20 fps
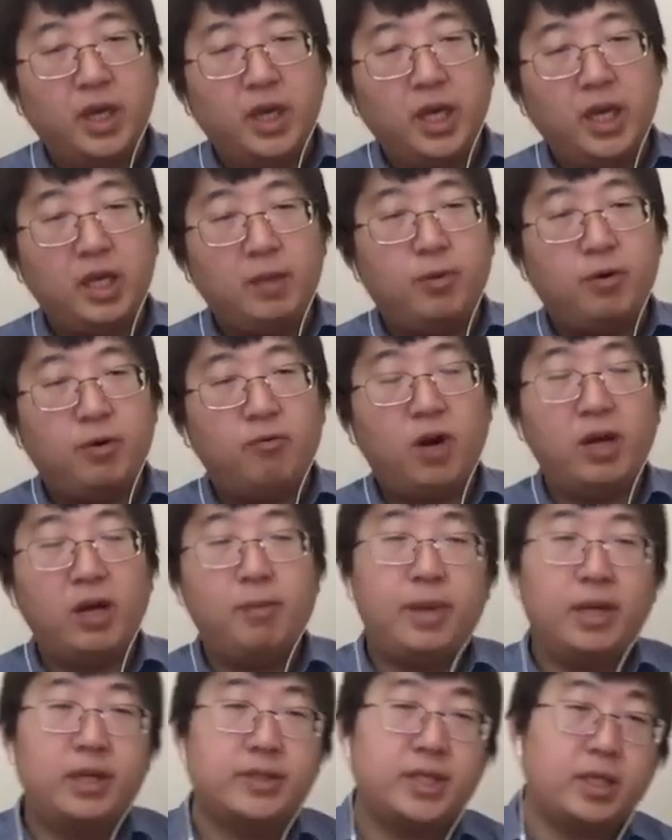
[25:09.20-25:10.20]
It provides
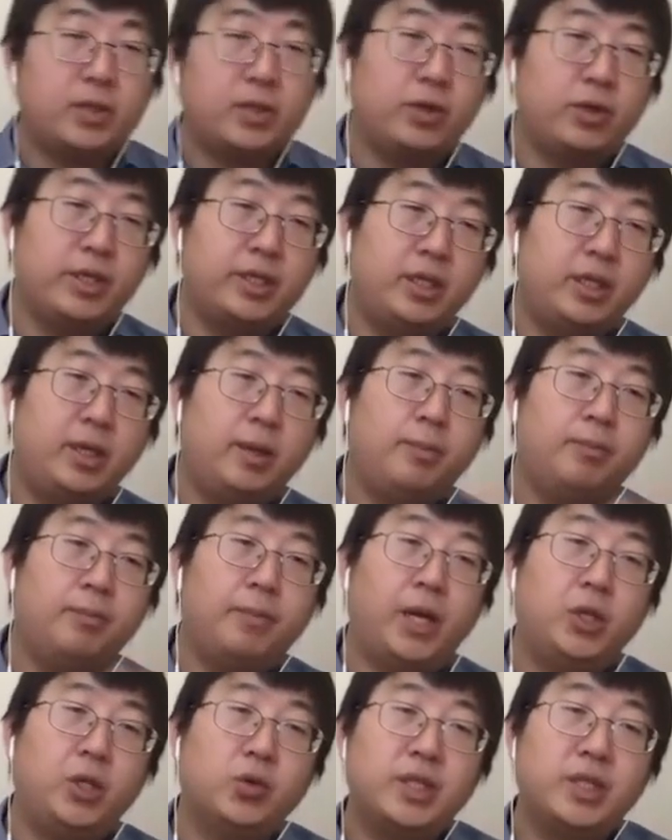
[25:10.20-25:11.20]
better security by
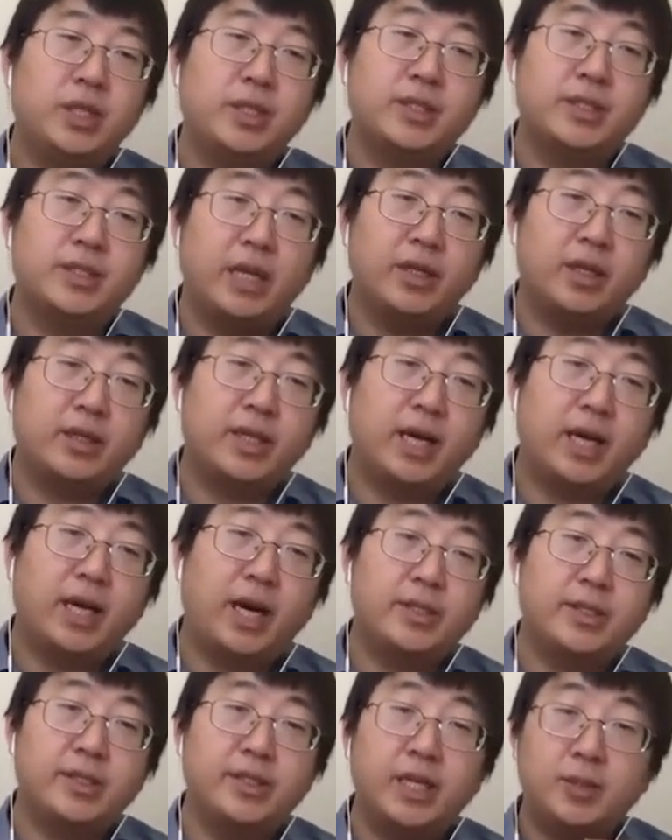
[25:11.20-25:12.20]
using
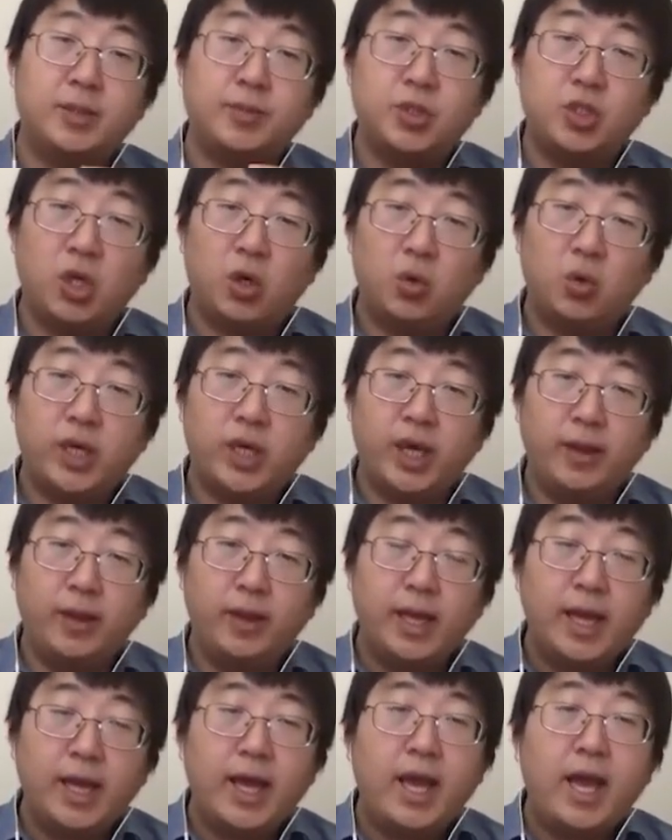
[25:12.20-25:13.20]
standardized native
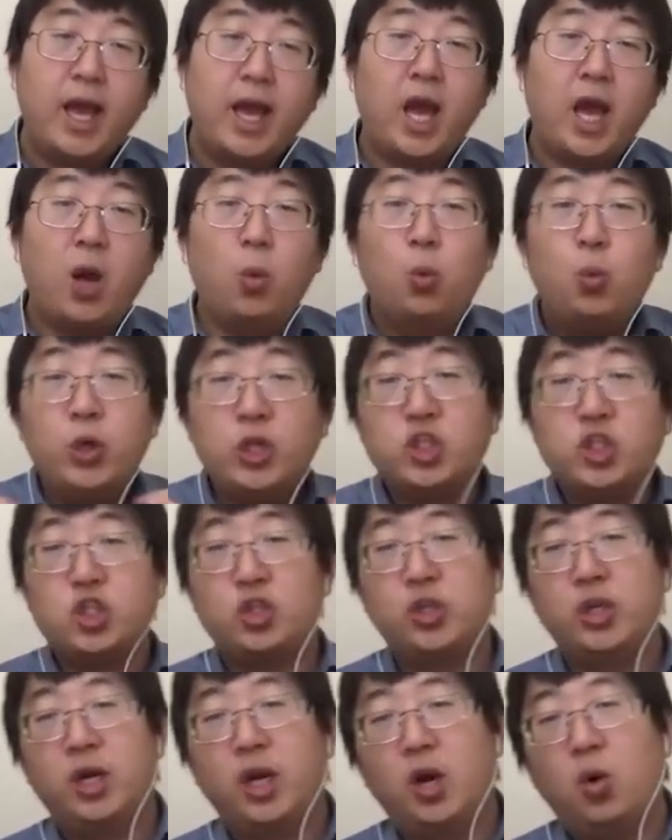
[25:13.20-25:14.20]
token, and which
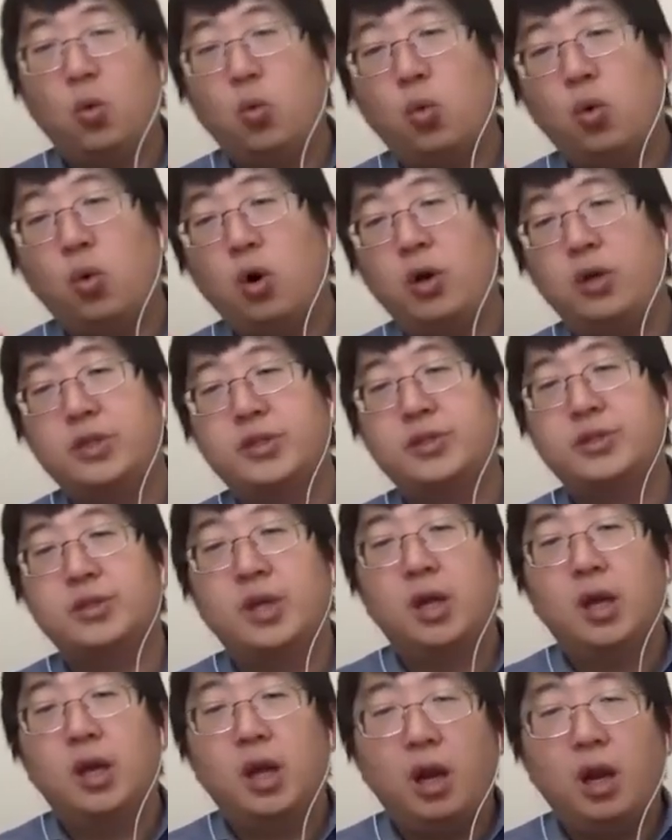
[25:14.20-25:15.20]
avoids
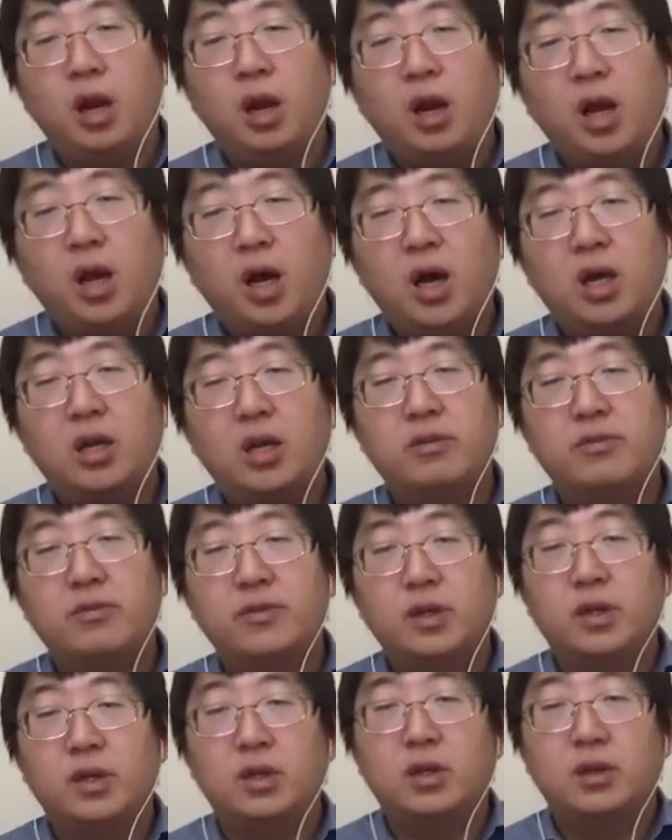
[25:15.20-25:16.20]
a lot of
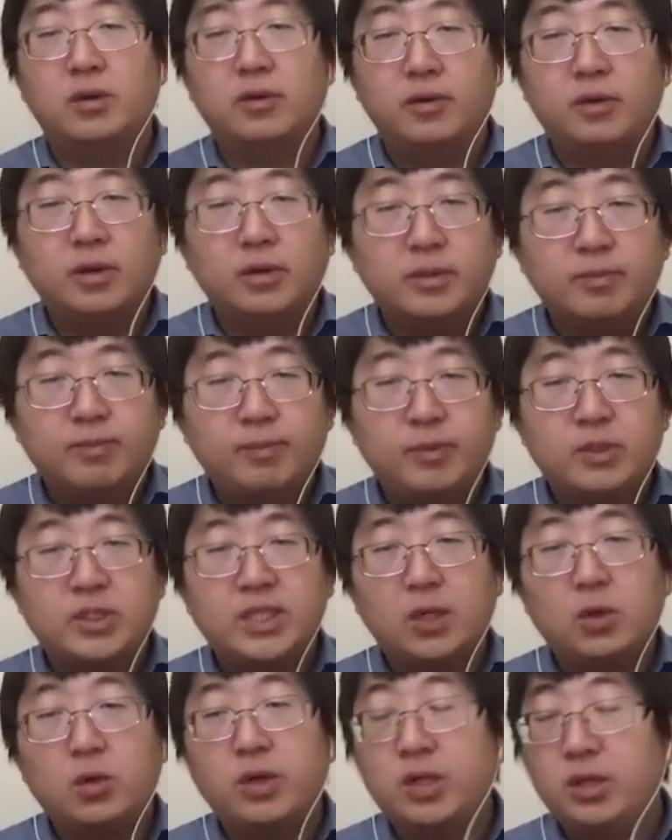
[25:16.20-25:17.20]

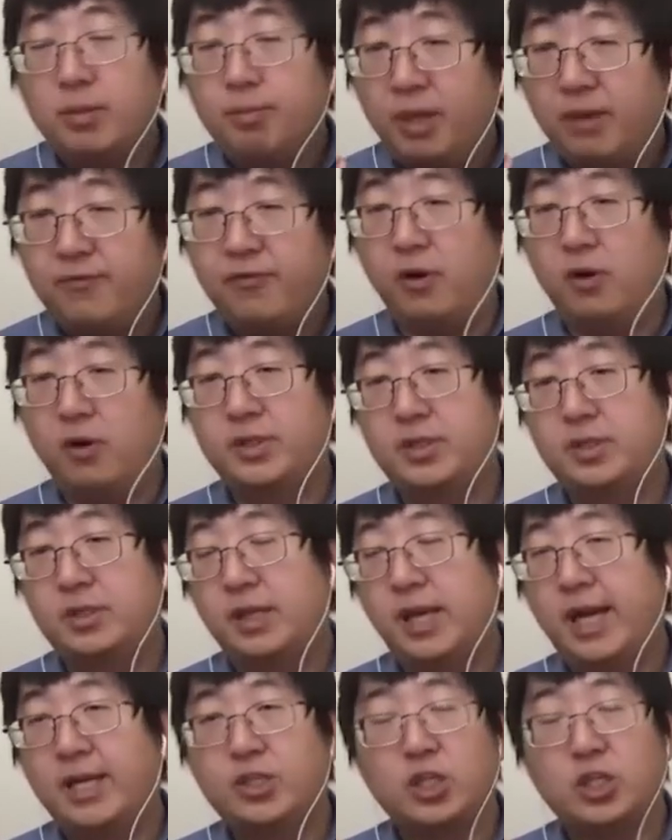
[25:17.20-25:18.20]
security pitfalls,
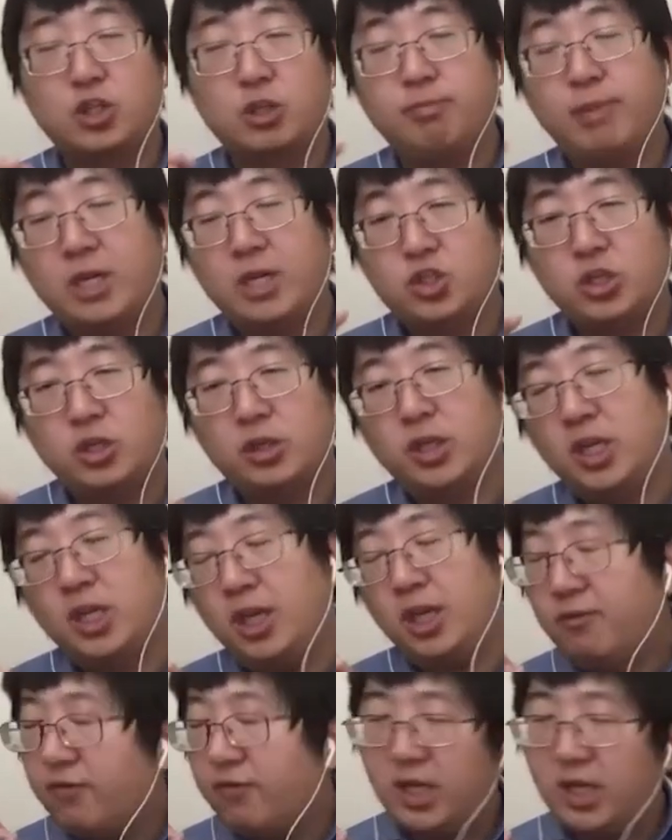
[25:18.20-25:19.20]
as I just mentioned,
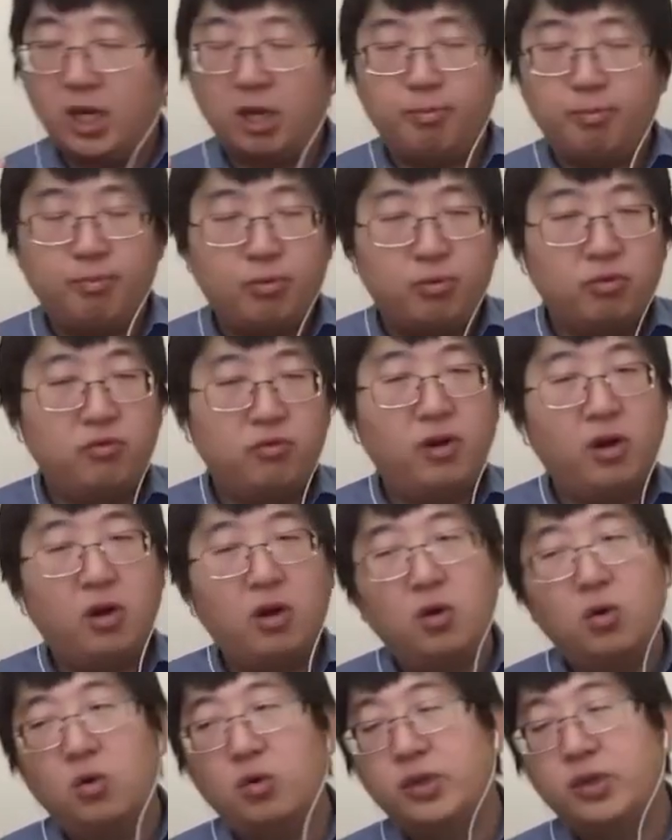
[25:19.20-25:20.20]
infinite
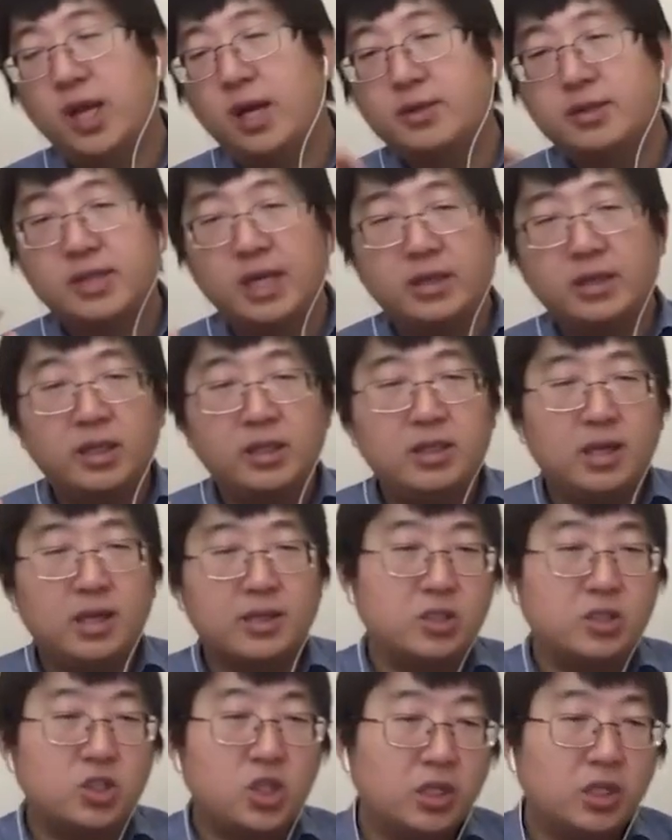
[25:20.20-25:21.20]
approval, non-standard
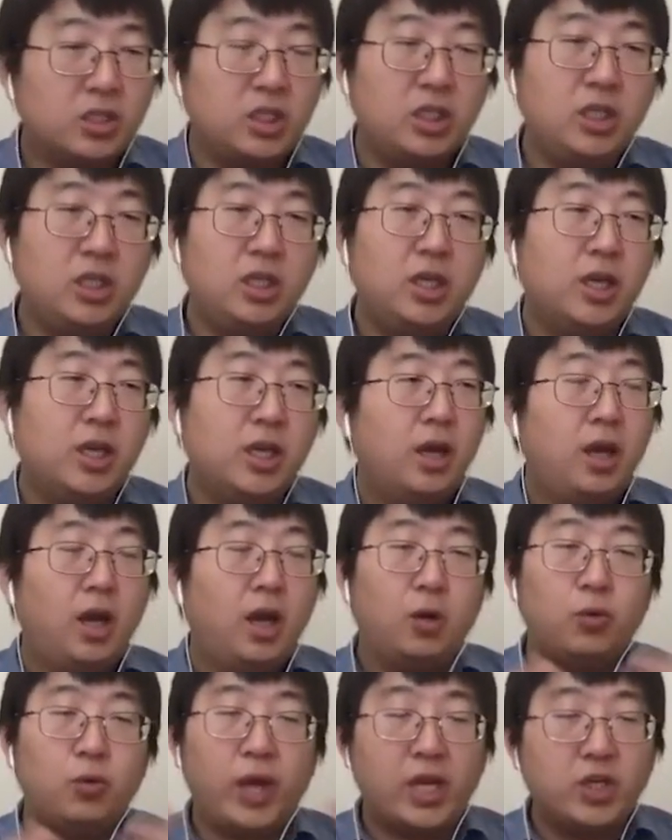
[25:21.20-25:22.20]
ERC 20, a
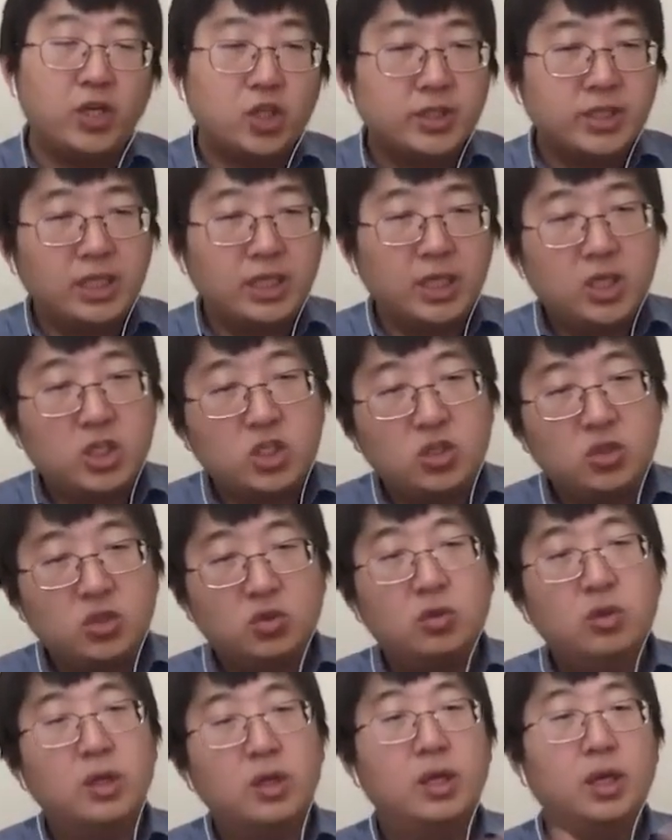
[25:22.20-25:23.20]
reentrancy
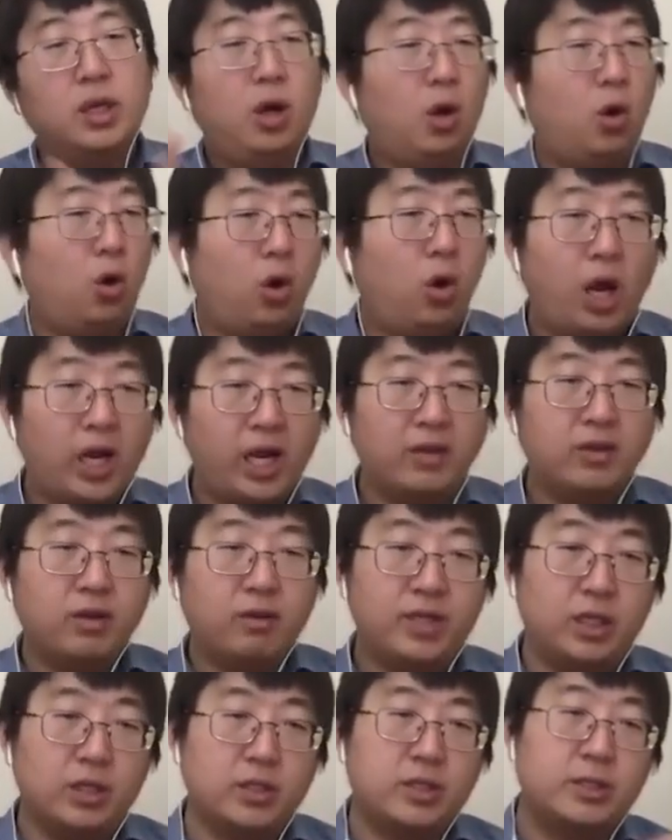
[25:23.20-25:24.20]
issue, all kinds of
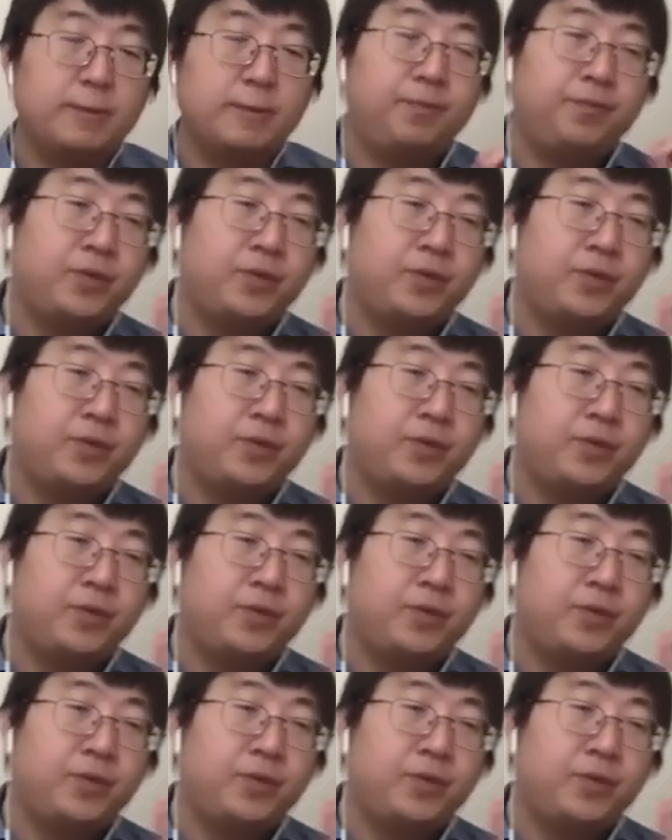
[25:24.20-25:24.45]
this.